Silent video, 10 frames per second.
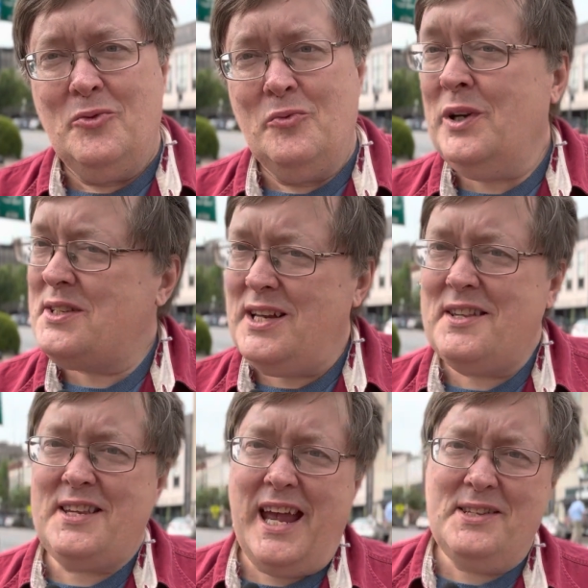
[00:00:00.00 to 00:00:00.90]
Well, it's
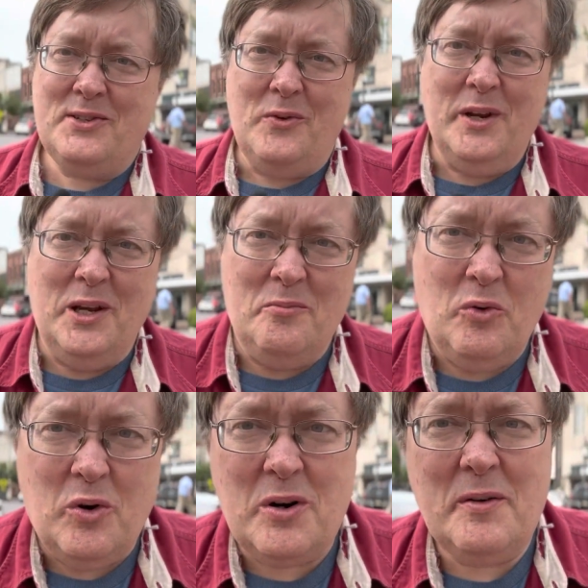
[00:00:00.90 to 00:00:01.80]
not sandstone
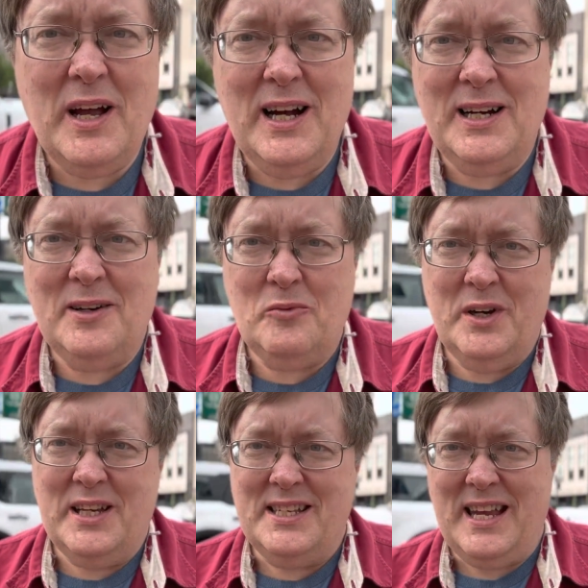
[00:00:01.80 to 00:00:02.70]
anymore.
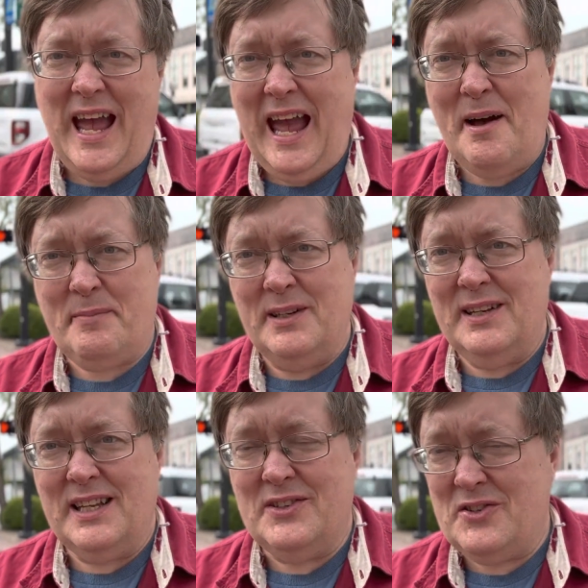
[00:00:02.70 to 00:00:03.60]
What has
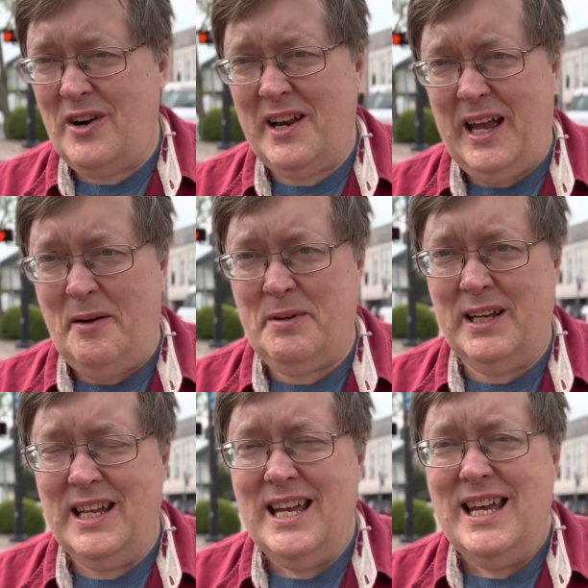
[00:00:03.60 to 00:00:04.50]
happened and started
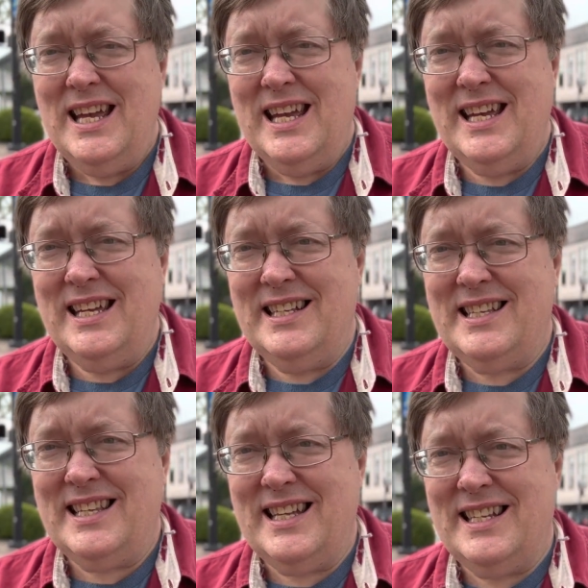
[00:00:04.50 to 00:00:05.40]
happening
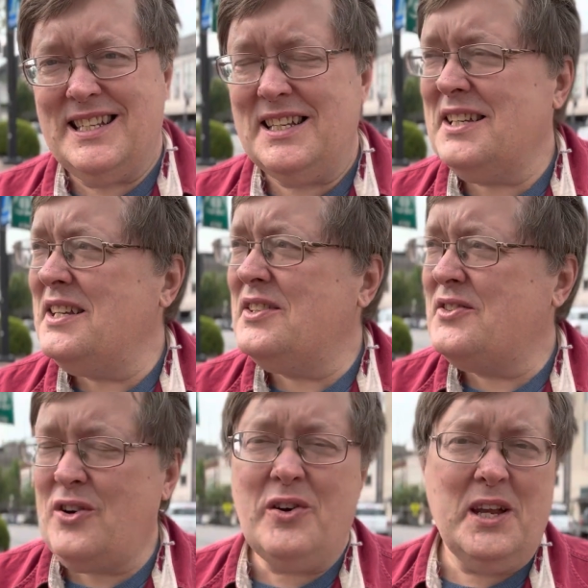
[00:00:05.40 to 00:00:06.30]
is that
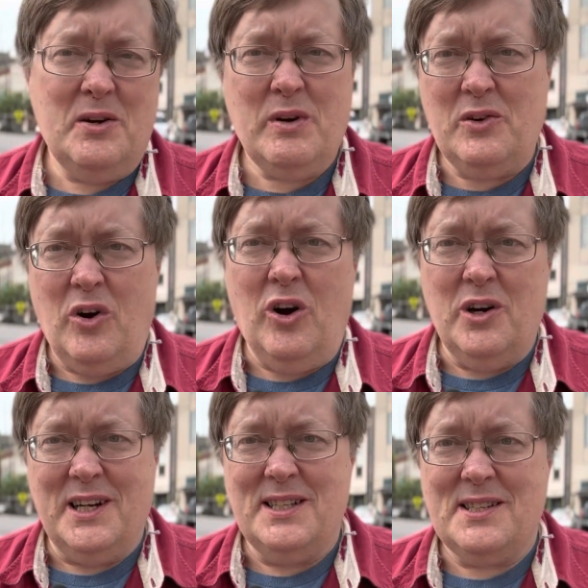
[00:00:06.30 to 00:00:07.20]
starting around
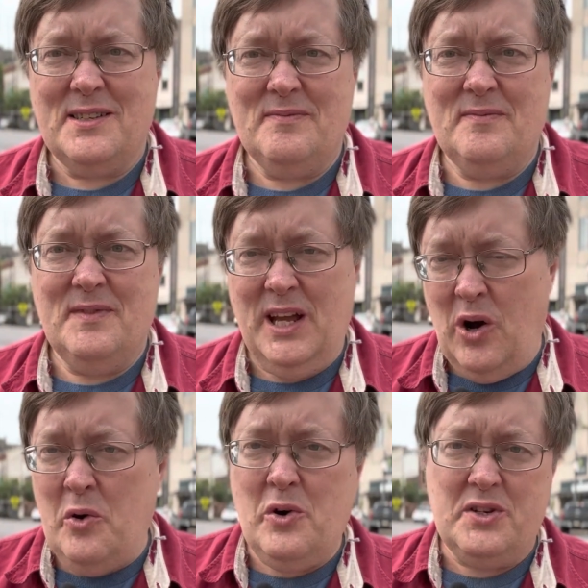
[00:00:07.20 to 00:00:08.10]
August, the
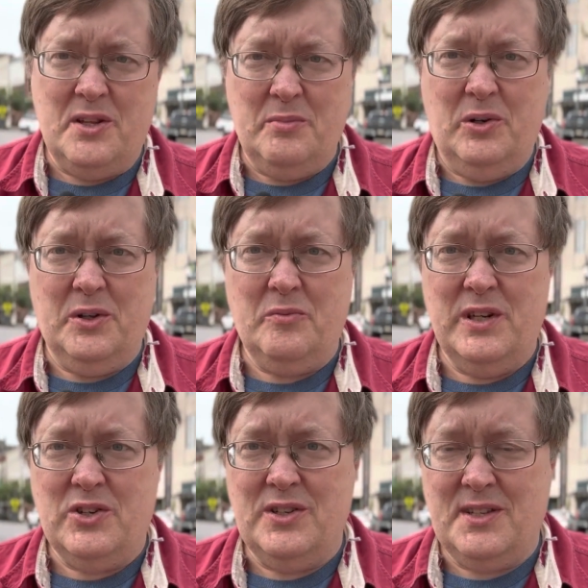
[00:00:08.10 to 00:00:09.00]
owners of the building,
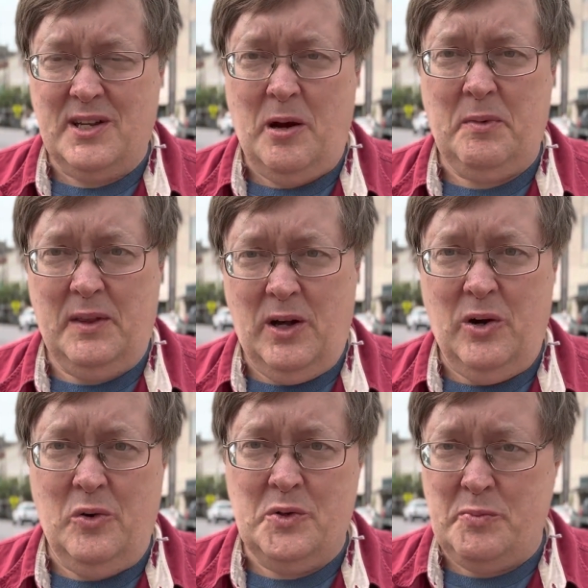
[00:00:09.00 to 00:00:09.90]
which is the company that
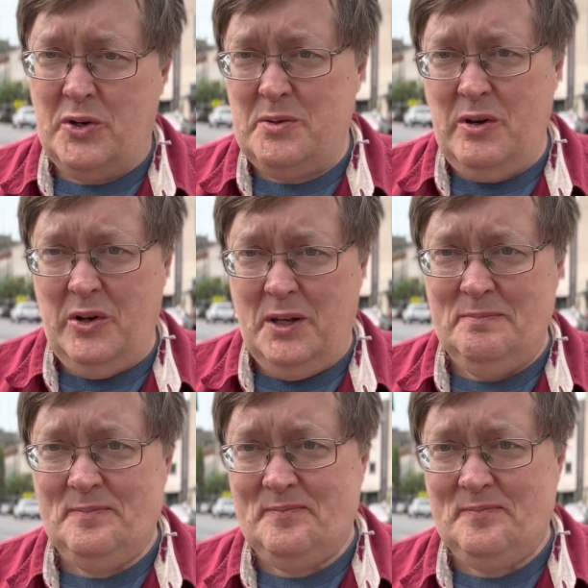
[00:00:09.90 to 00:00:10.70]
owns Books A Million,